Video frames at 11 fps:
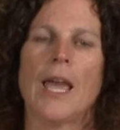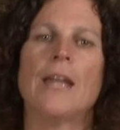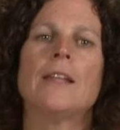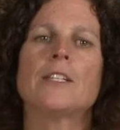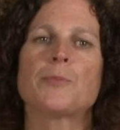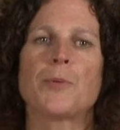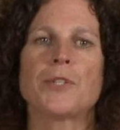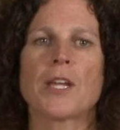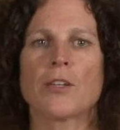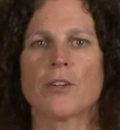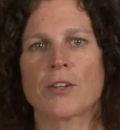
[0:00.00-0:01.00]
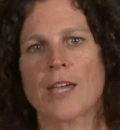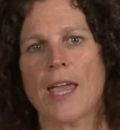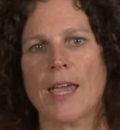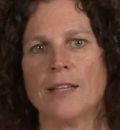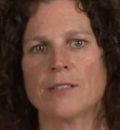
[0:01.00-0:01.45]
And in this particular
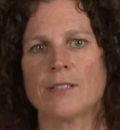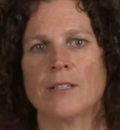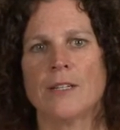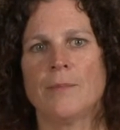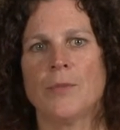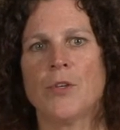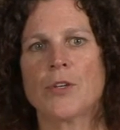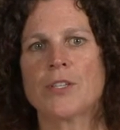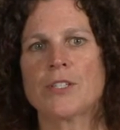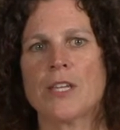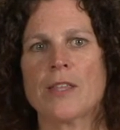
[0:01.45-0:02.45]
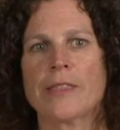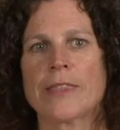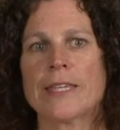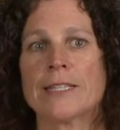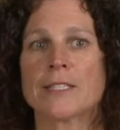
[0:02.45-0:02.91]
case, you can see
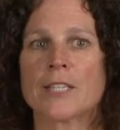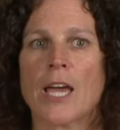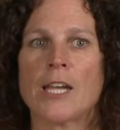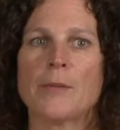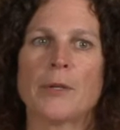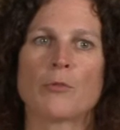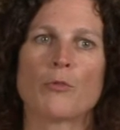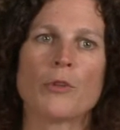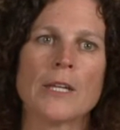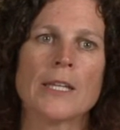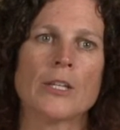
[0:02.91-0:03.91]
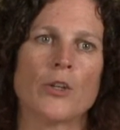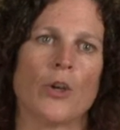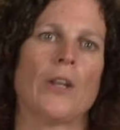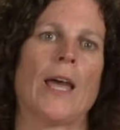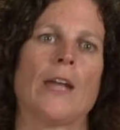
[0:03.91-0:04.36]
that they decided to be really
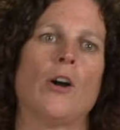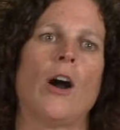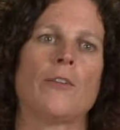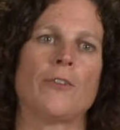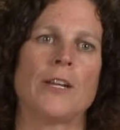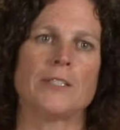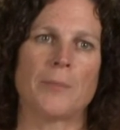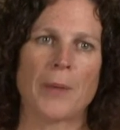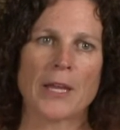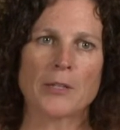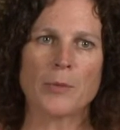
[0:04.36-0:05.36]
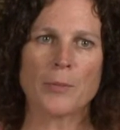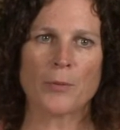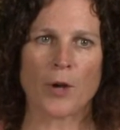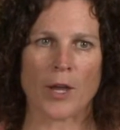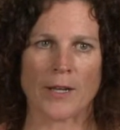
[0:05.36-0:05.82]
good at offering dependable
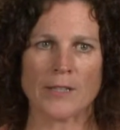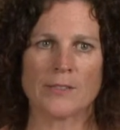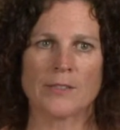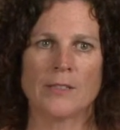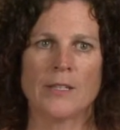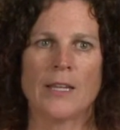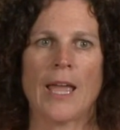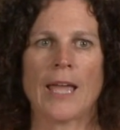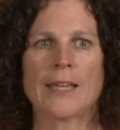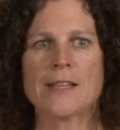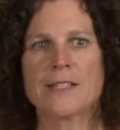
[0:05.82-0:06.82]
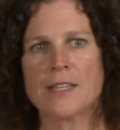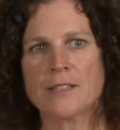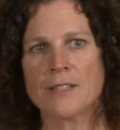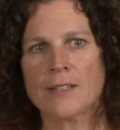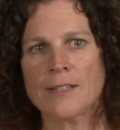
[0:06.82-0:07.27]
products at
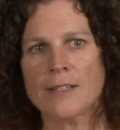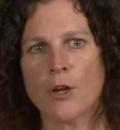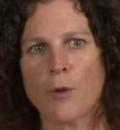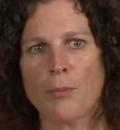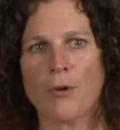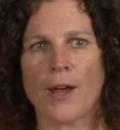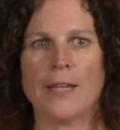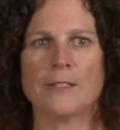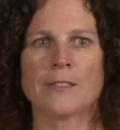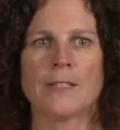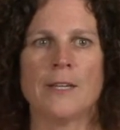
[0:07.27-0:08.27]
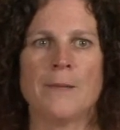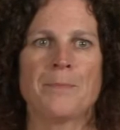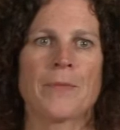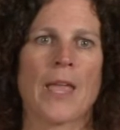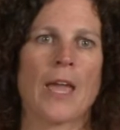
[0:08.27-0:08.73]
consistently low price
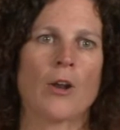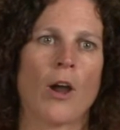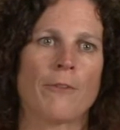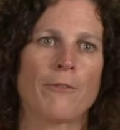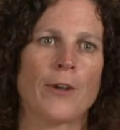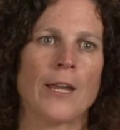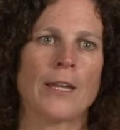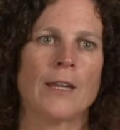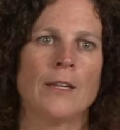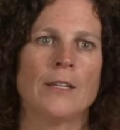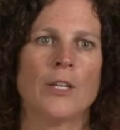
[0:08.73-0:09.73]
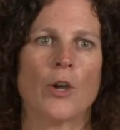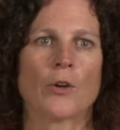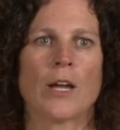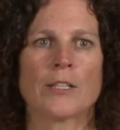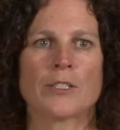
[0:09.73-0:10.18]
and offering, you know,
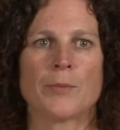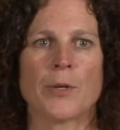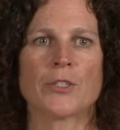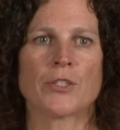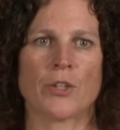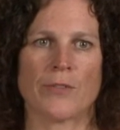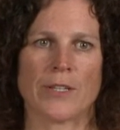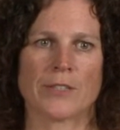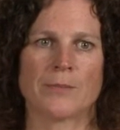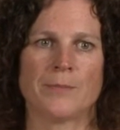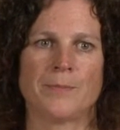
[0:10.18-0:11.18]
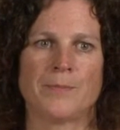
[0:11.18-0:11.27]
customer service.